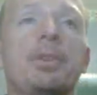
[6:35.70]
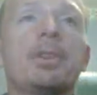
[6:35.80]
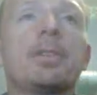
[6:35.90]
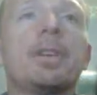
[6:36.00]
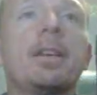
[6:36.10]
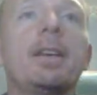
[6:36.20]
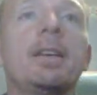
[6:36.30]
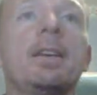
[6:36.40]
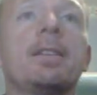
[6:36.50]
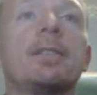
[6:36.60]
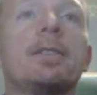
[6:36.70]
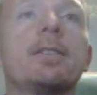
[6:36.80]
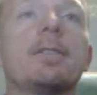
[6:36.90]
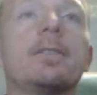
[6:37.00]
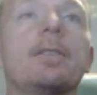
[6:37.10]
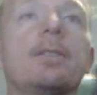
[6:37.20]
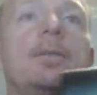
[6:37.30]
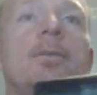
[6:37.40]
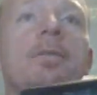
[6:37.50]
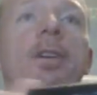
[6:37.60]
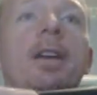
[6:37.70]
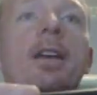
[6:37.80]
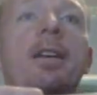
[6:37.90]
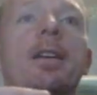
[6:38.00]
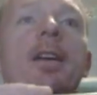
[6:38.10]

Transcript: you can see, it's trying to get it in